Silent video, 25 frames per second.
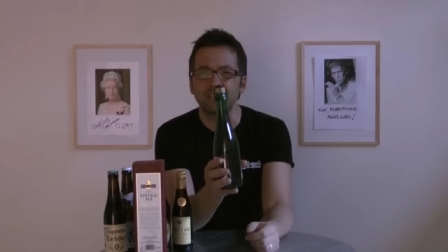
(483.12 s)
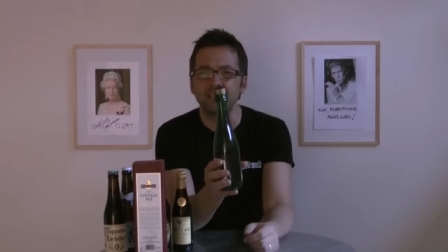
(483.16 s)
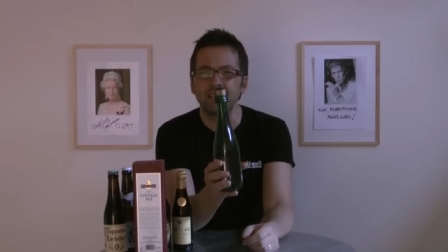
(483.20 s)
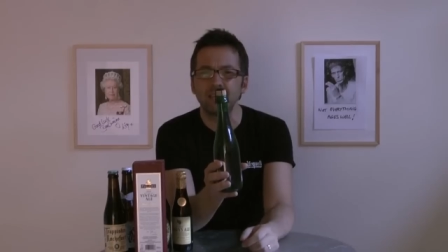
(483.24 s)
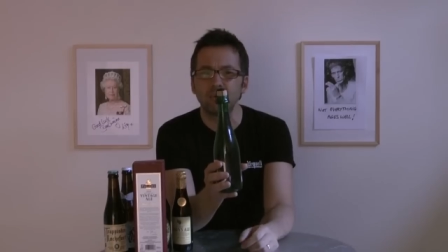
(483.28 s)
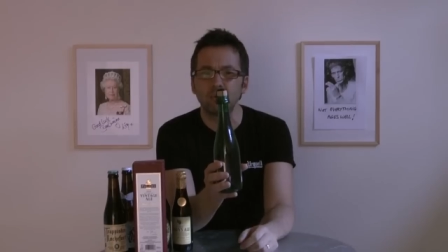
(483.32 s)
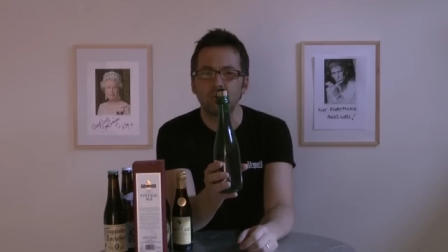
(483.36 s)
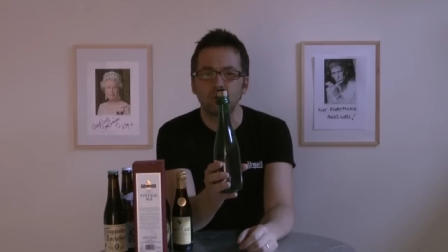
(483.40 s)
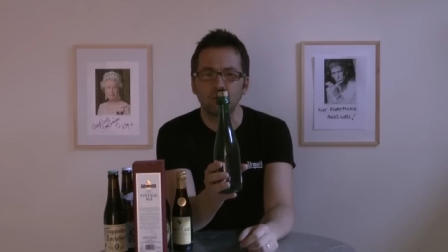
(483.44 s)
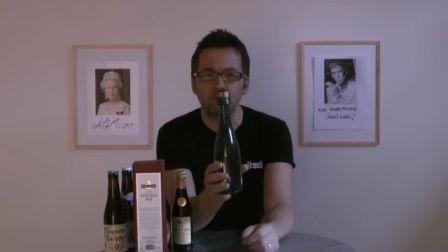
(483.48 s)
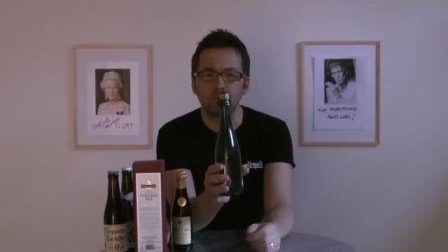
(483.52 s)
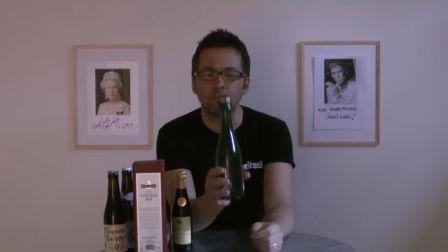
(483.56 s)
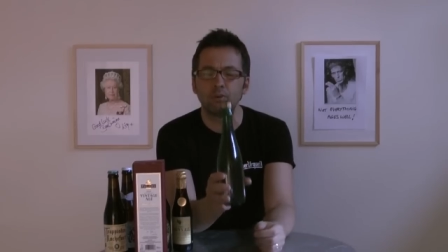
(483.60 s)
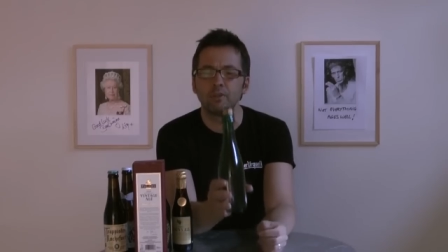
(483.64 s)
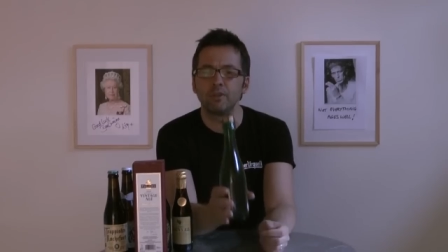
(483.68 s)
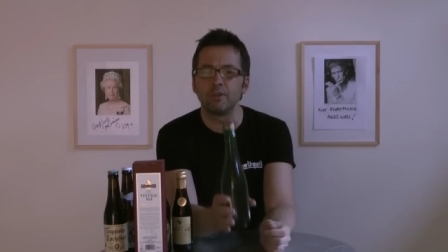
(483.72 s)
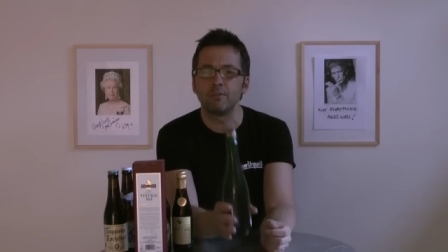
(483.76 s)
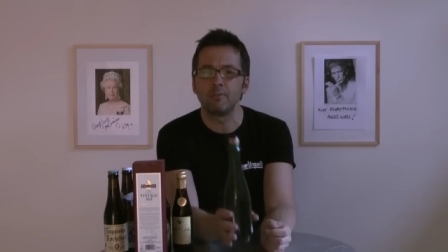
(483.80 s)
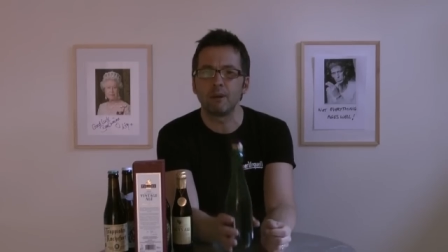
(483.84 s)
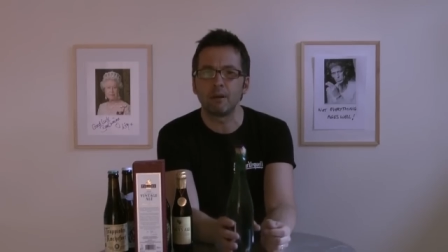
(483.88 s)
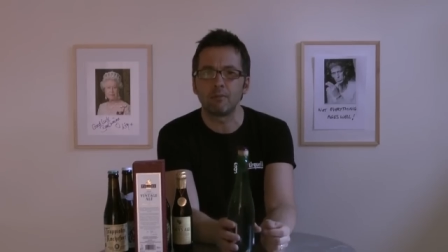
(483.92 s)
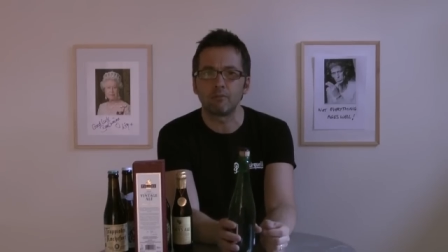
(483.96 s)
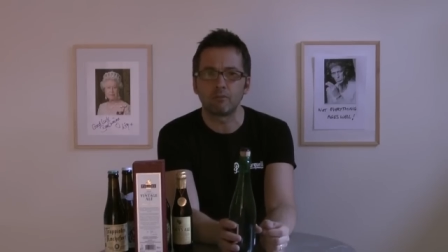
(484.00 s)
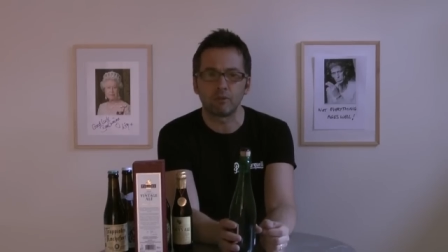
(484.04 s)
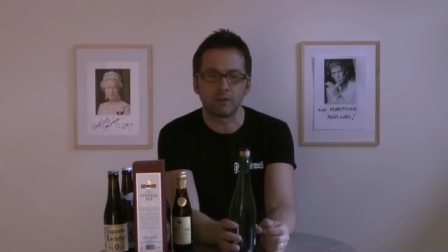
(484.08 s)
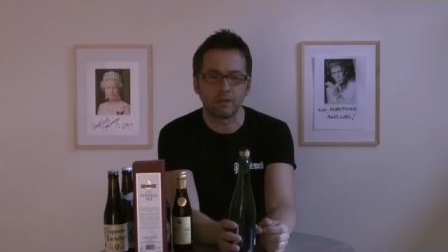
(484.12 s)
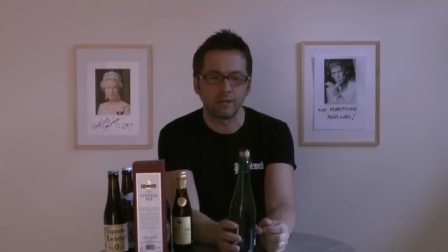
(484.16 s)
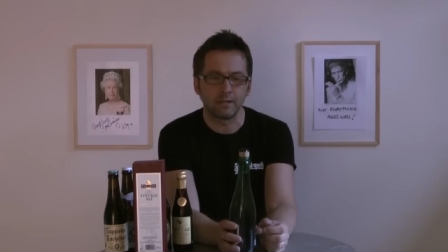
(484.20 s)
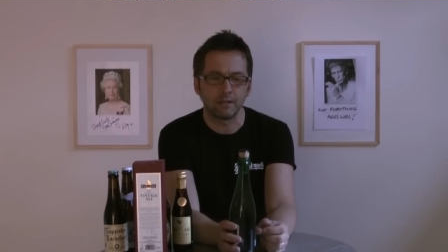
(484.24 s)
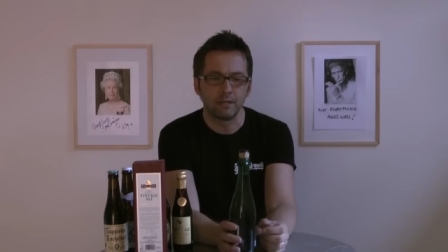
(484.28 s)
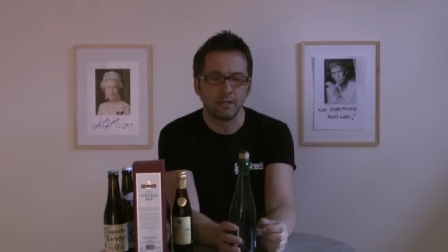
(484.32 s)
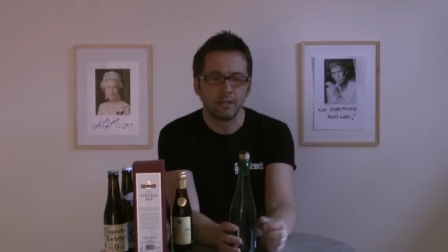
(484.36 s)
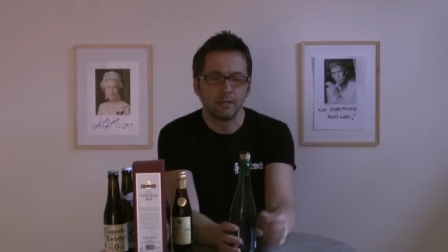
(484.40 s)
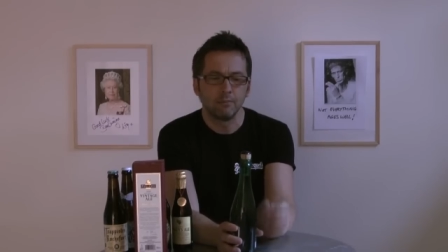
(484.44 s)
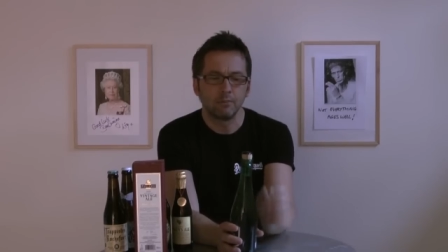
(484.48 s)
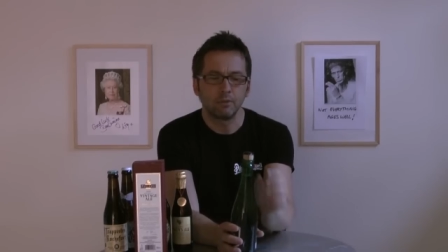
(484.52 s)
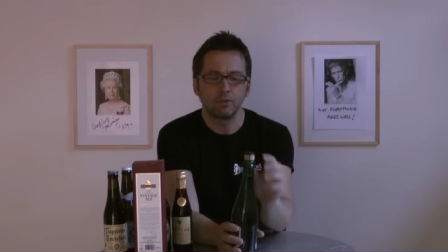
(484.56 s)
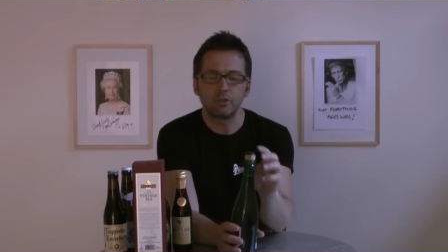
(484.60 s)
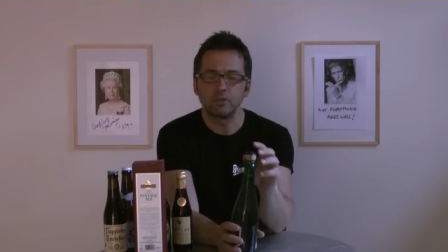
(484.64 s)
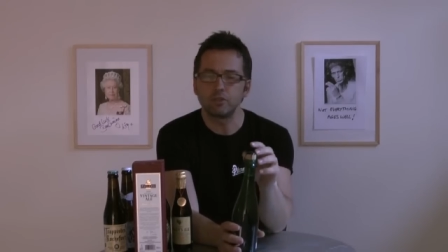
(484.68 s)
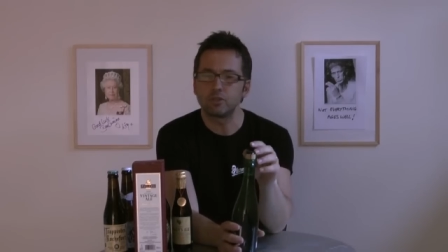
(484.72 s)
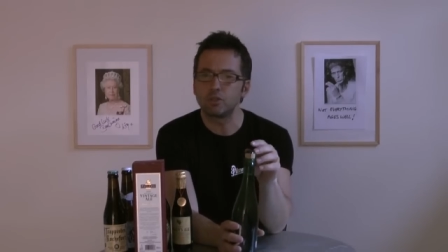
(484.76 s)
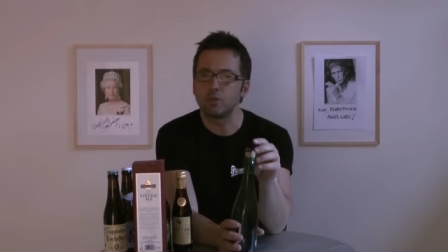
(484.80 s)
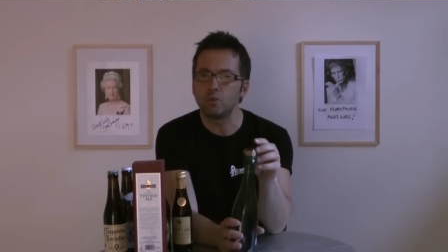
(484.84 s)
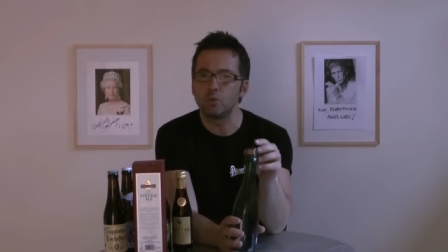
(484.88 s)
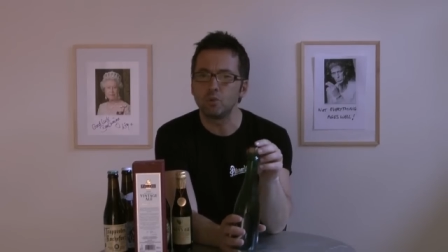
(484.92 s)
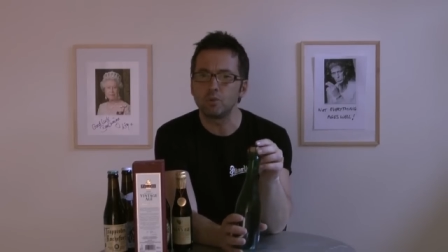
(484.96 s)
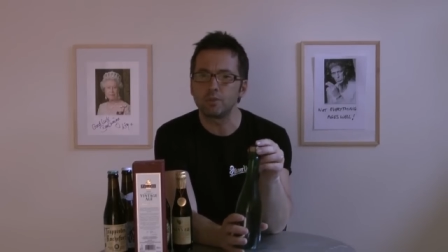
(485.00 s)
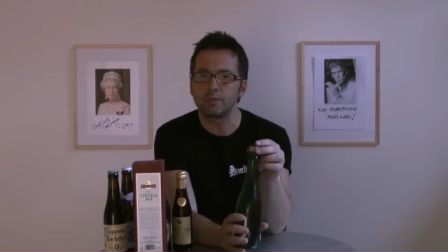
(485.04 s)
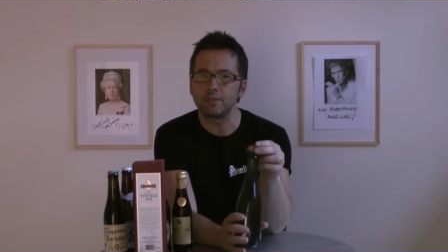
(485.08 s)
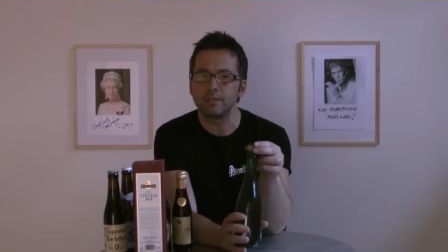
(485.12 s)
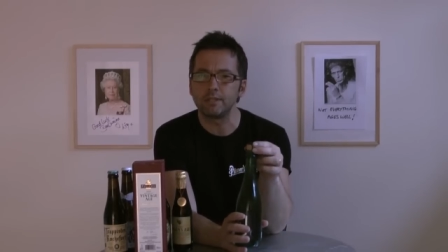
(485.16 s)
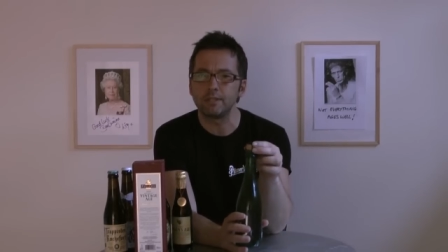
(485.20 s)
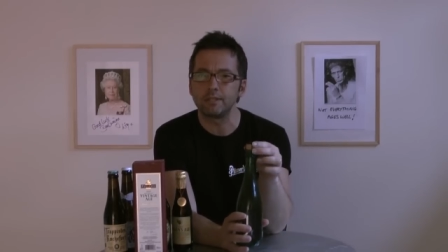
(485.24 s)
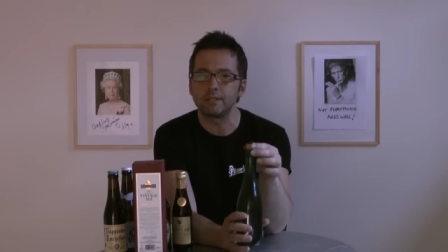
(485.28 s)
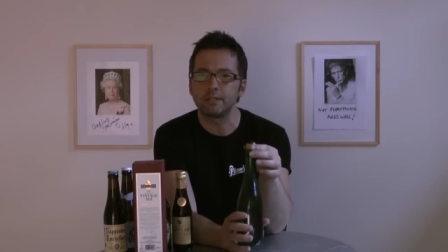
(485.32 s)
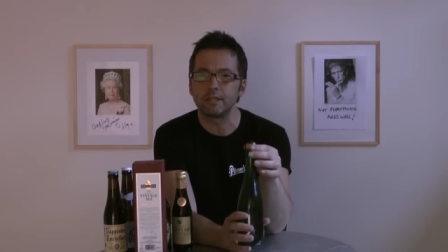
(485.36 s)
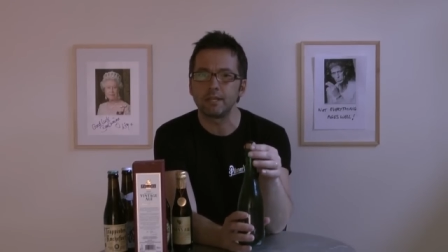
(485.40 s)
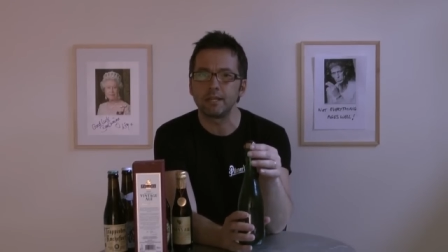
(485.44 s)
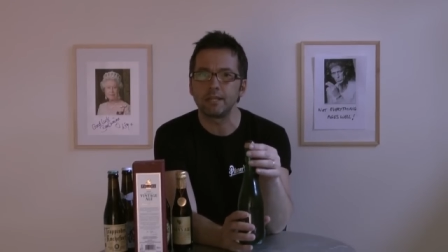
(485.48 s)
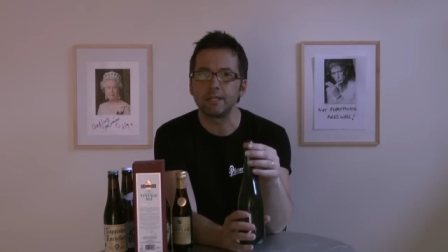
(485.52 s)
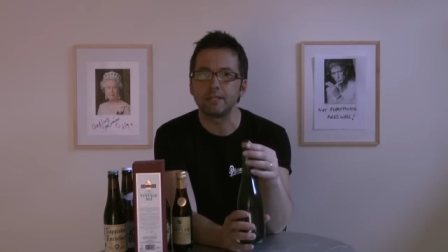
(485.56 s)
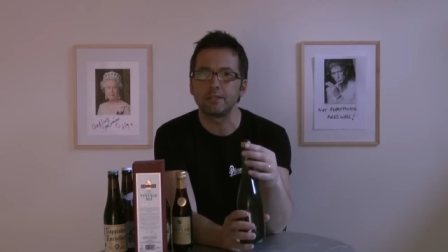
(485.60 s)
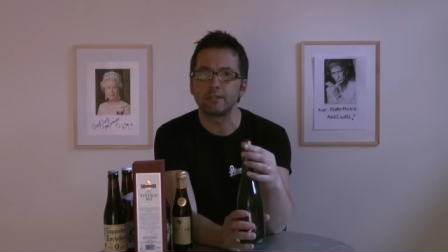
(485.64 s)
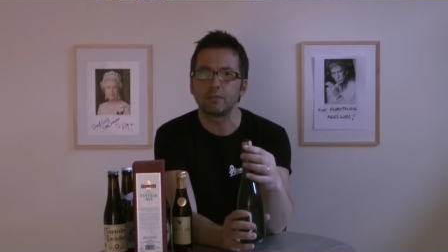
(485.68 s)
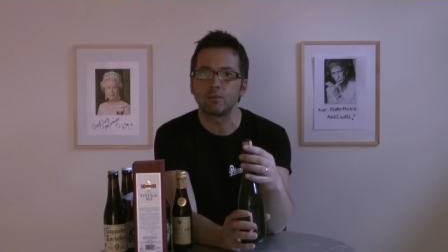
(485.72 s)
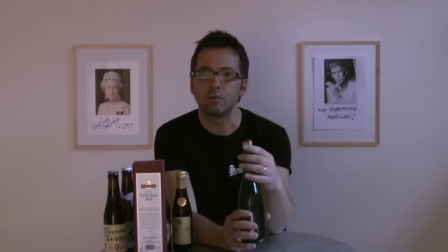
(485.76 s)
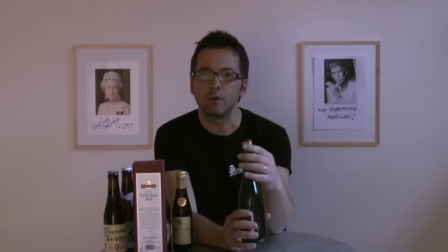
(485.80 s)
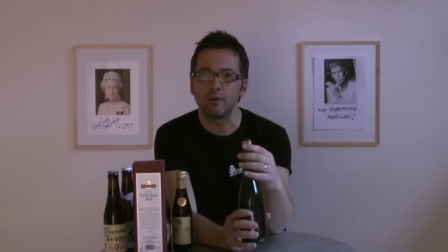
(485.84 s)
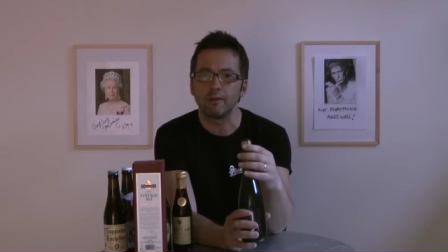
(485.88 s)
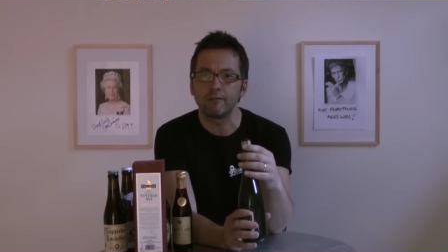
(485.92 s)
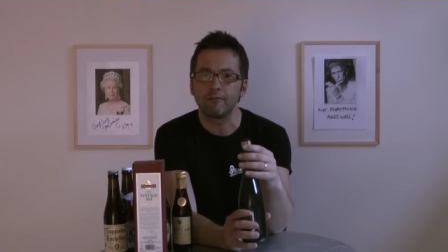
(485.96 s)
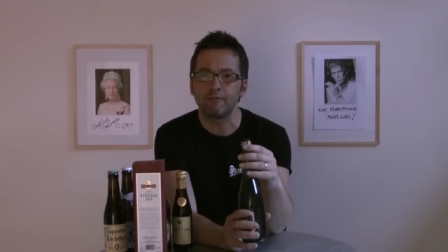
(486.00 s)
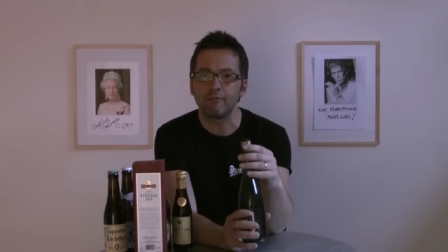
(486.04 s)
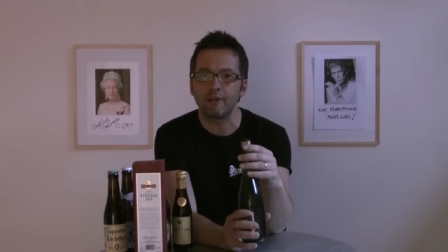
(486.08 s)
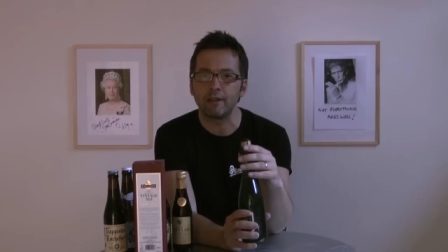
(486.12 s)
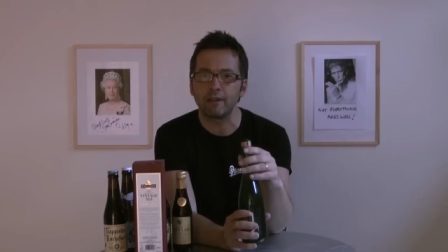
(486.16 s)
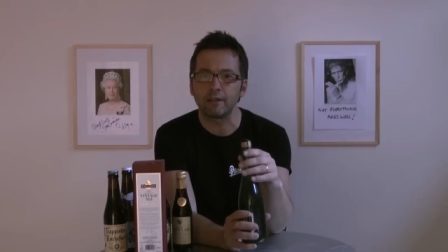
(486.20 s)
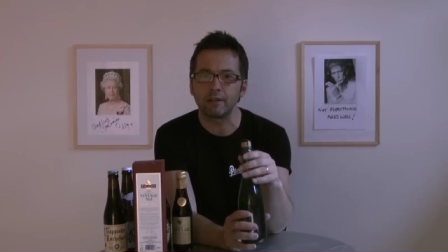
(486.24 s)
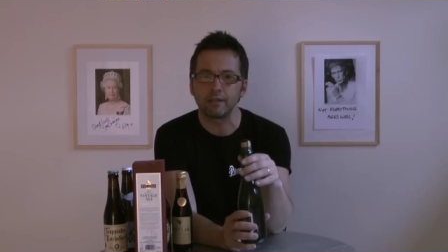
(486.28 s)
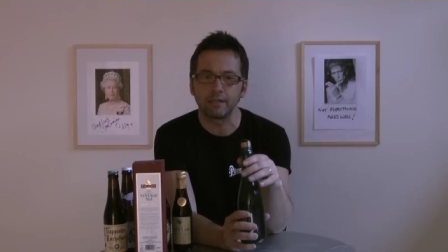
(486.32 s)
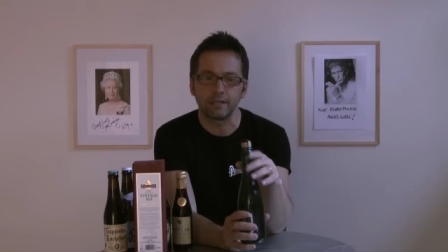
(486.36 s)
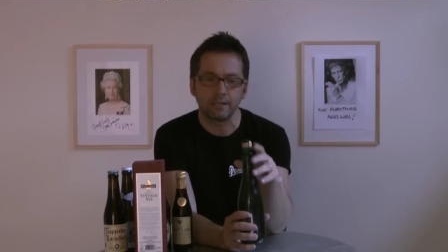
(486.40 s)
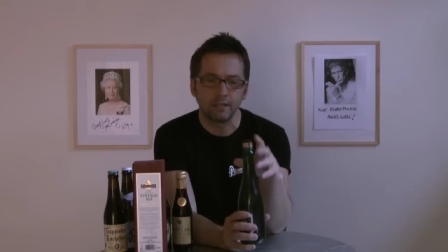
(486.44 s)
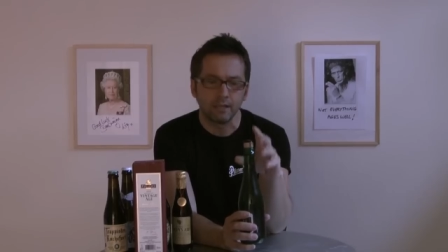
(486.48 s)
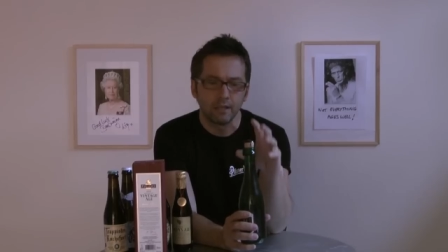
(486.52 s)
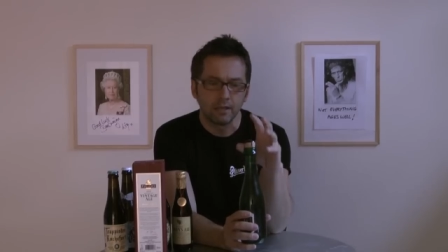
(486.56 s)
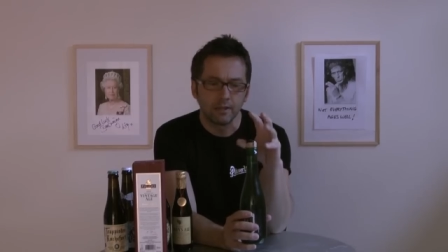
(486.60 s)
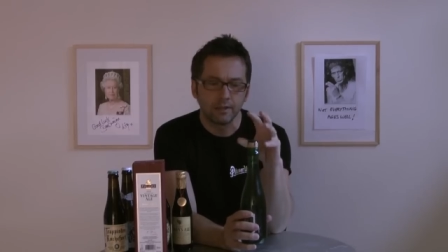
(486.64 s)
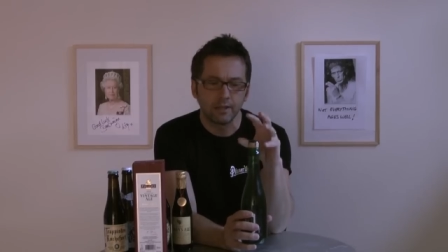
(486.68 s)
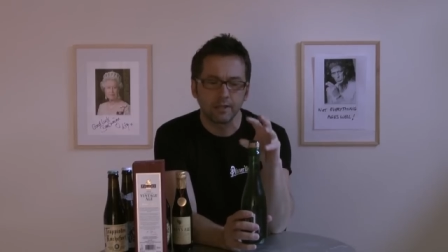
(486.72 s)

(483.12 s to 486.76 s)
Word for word: tell you what, put them upright. Because corks these days, quite frankly,